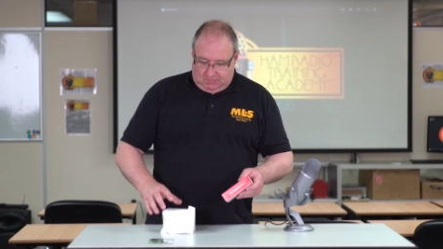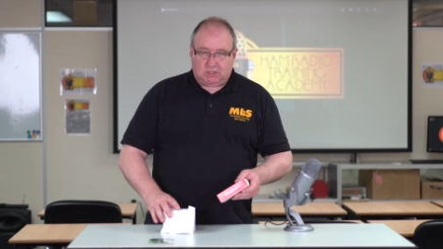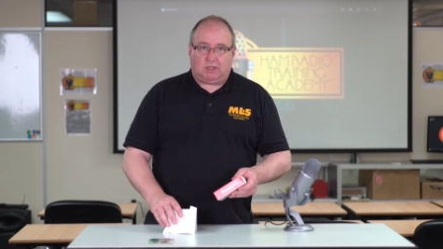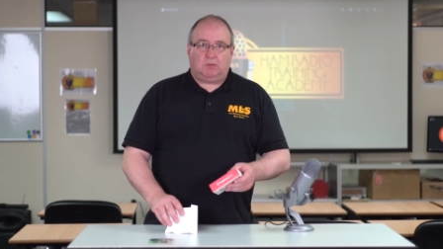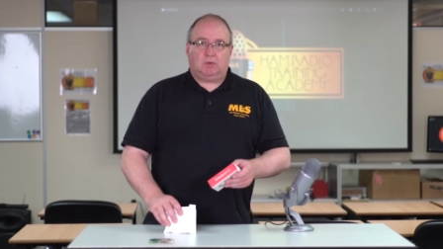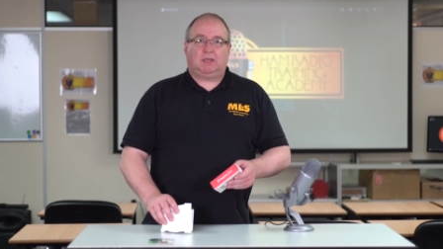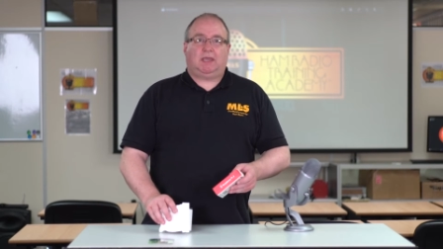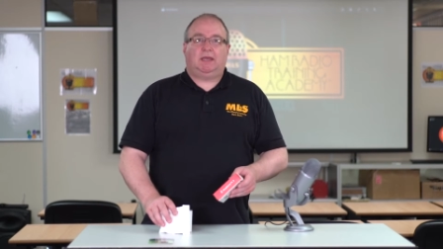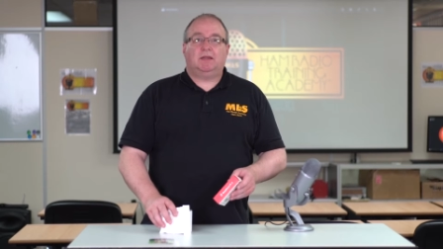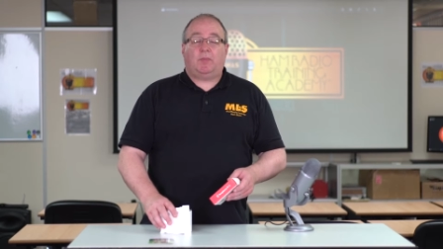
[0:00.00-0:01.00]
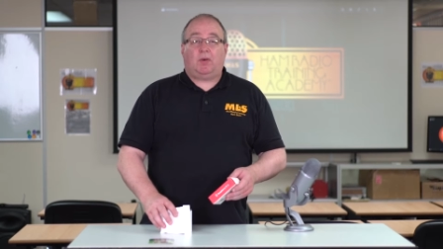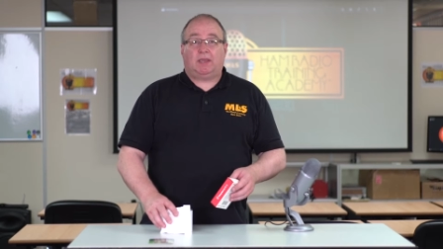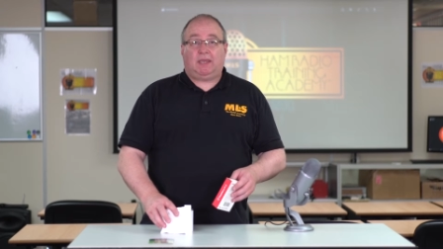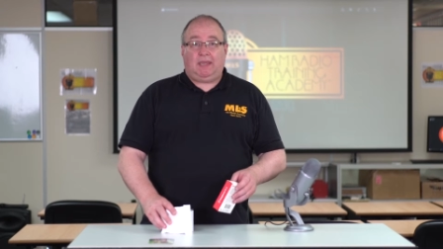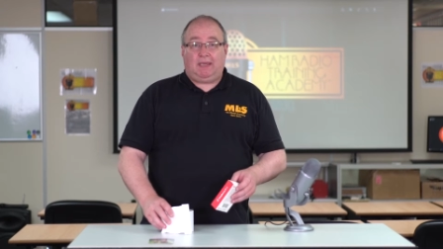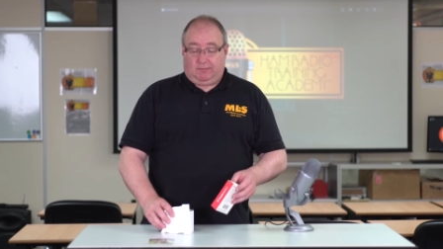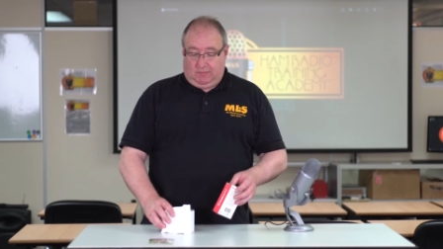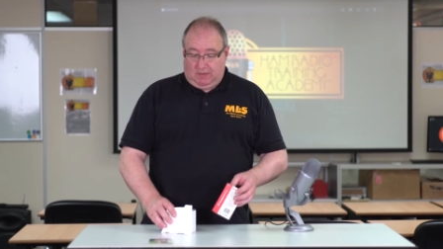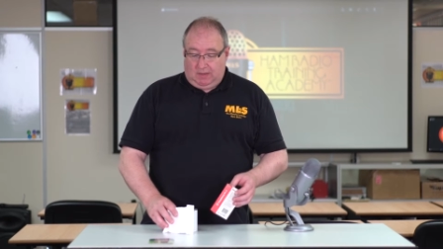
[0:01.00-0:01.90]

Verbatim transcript: show you what you get in the Pi kit,